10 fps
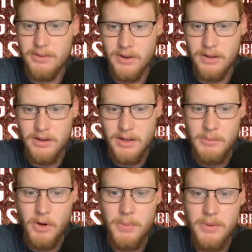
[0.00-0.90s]
fun.
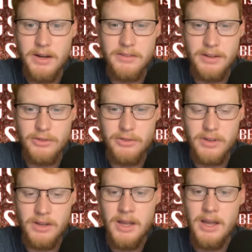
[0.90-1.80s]
I'm hoping that it's
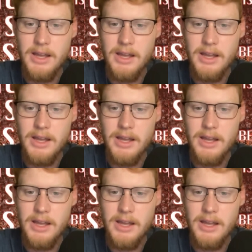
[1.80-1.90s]
interesting.